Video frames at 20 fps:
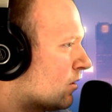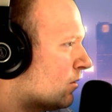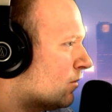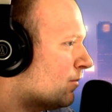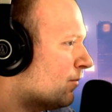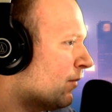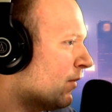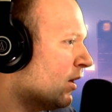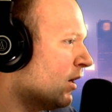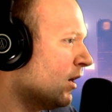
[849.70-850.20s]

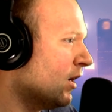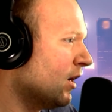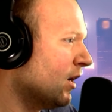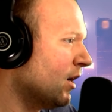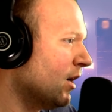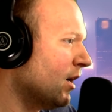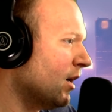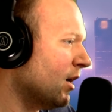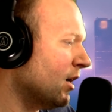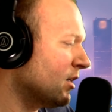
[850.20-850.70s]
show.
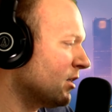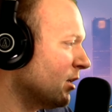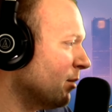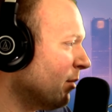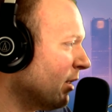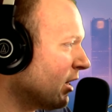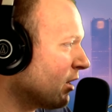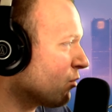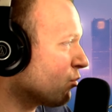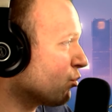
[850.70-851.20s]

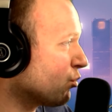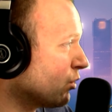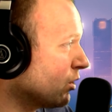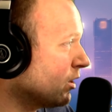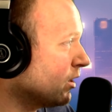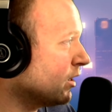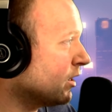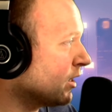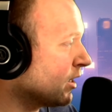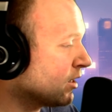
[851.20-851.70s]
Seemed like a
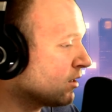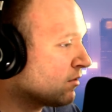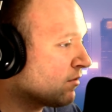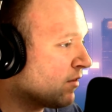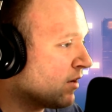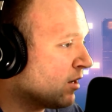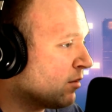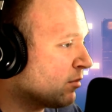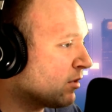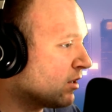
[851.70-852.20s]
really nice
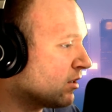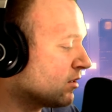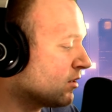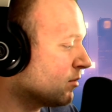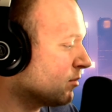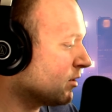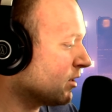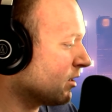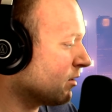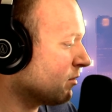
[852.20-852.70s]
family.
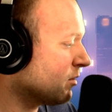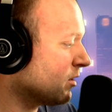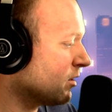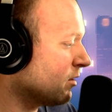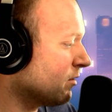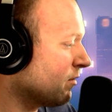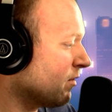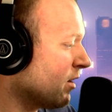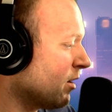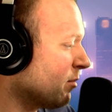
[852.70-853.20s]
Seems like a
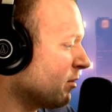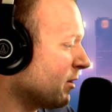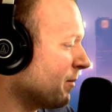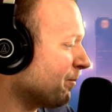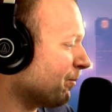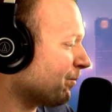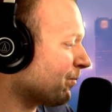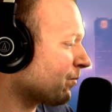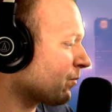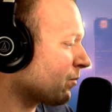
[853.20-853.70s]
really good
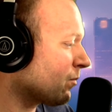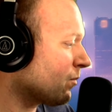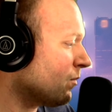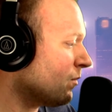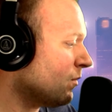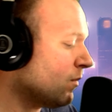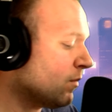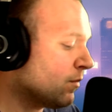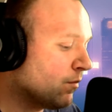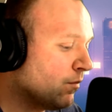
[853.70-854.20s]
family.
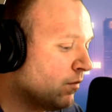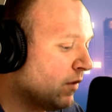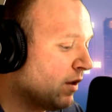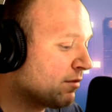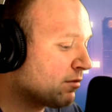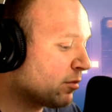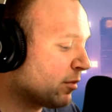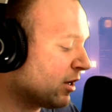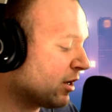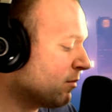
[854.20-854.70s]

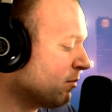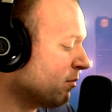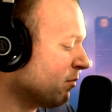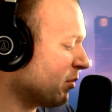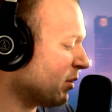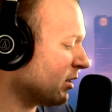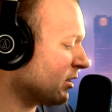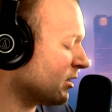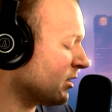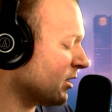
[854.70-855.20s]
Never met
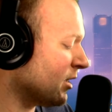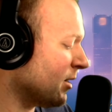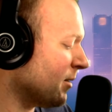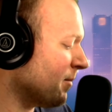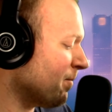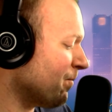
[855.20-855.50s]
him, but